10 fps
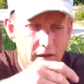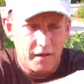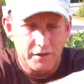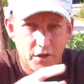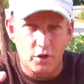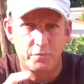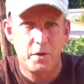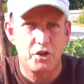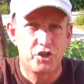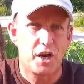there's a nice bit
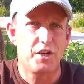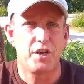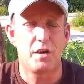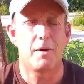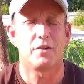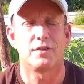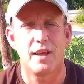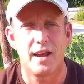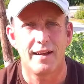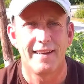of shade in amongst
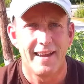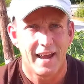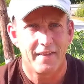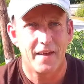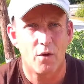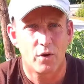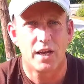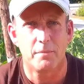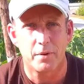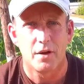there, and that will
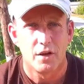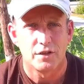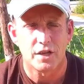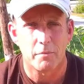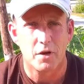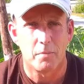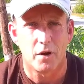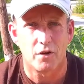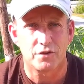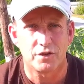keep some of your
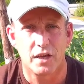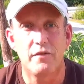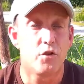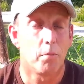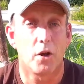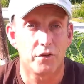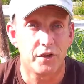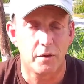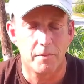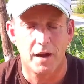plants, if you're planting
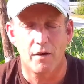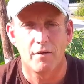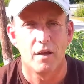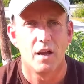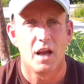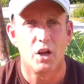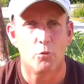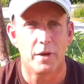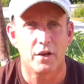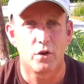them now, a little
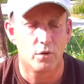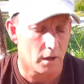bit cooler.